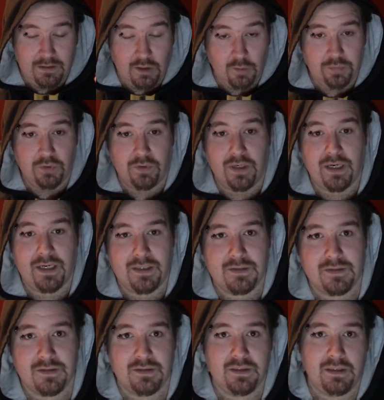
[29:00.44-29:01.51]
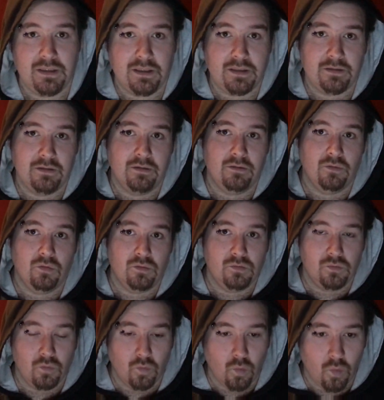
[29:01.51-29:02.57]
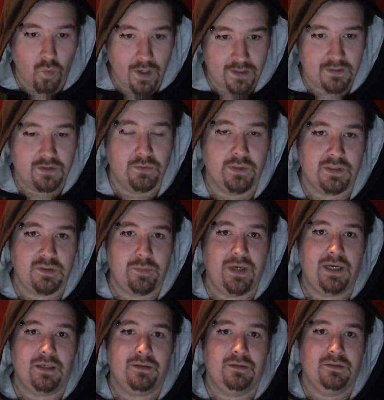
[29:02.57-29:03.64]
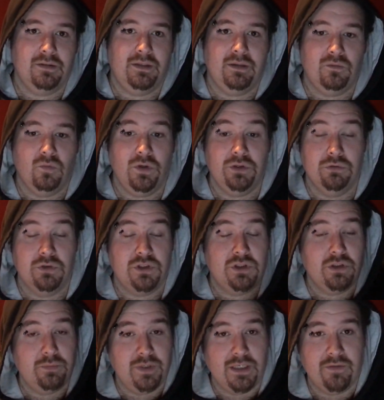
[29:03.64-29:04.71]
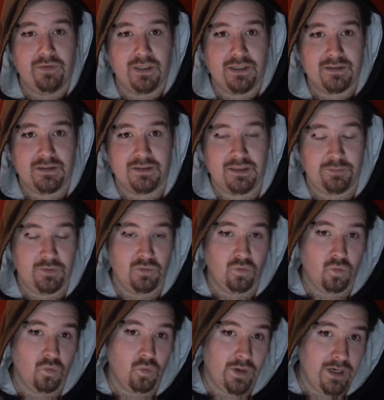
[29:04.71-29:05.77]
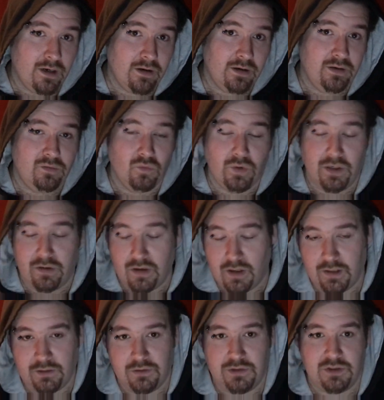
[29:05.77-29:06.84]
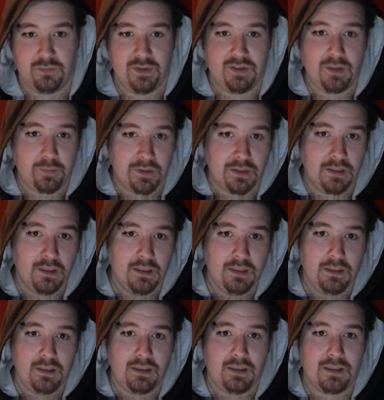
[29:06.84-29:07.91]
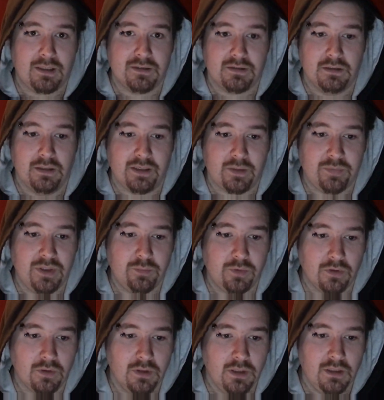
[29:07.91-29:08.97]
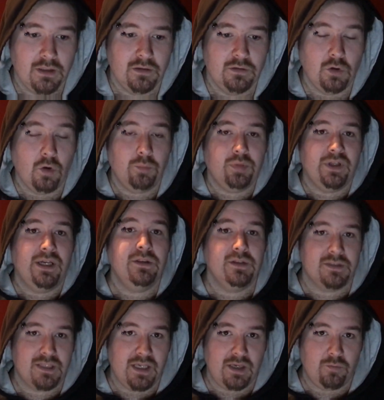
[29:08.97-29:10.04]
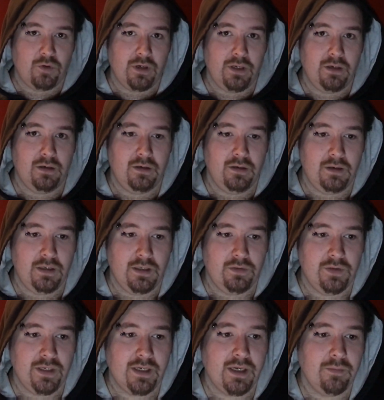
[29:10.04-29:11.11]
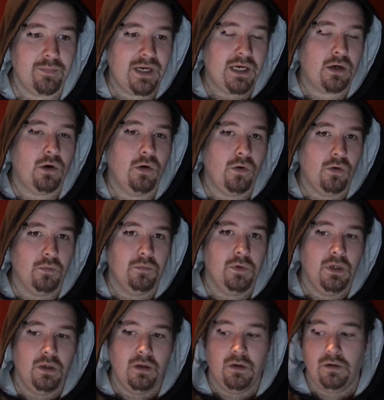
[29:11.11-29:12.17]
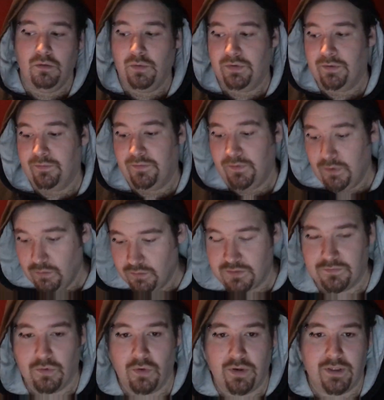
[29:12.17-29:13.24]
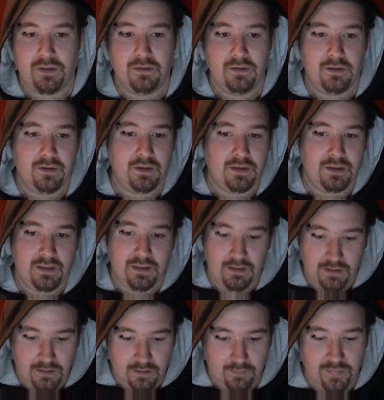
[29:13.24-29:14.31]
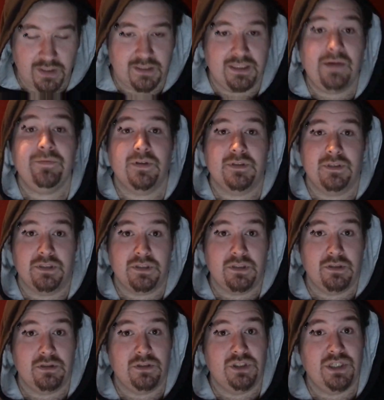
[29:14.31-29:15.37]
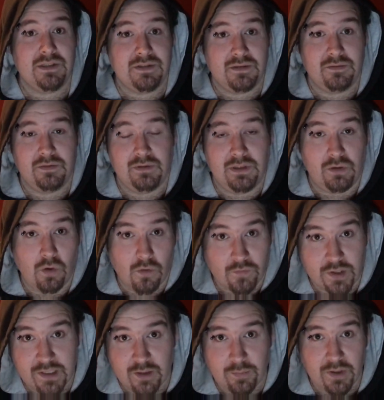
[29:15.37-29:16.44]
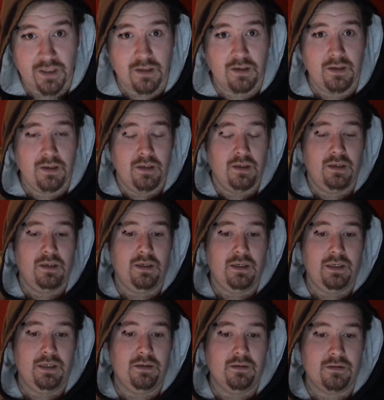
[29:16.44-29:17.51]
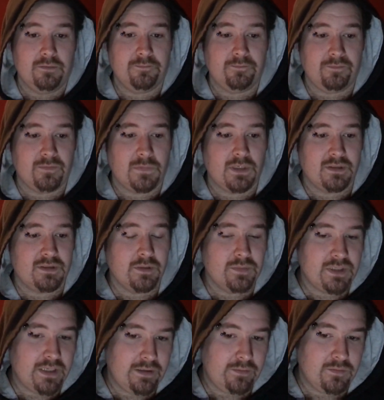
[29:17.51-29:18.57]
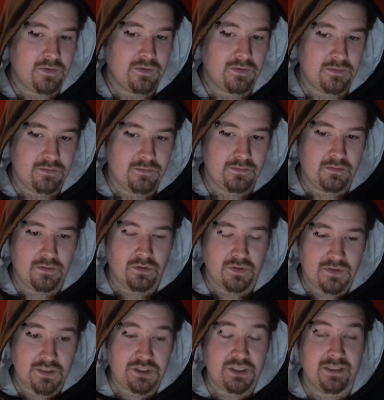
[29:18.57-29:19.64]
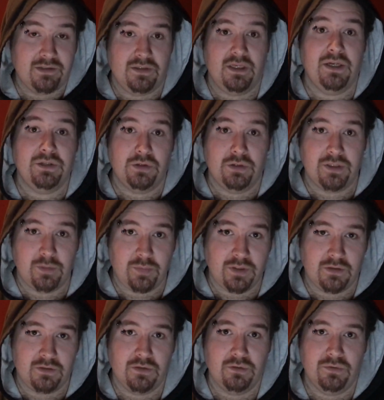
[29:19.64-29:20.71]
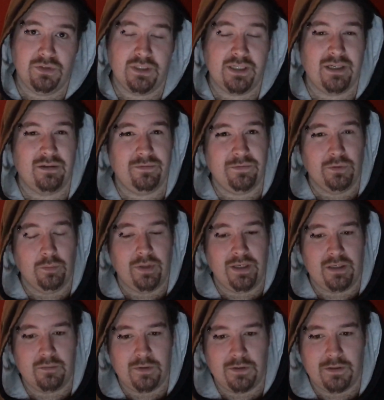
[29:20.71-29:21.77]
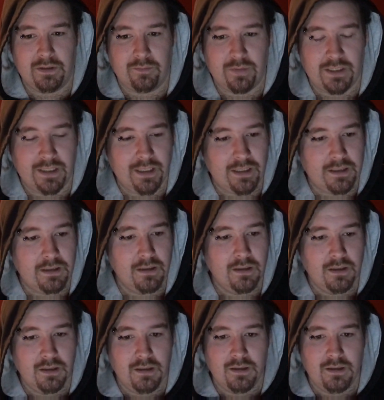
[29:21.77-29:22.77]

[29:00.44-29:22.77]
help you guys in what to expect and what you should be giving as a tip, and where not you should be tipping. Because a lot of people don't play this game right, and they come back home with a huge void and a big deficit just in over tipping. And sometimes there's such thing as under tipping too, and you kind of feel bad about it. But again,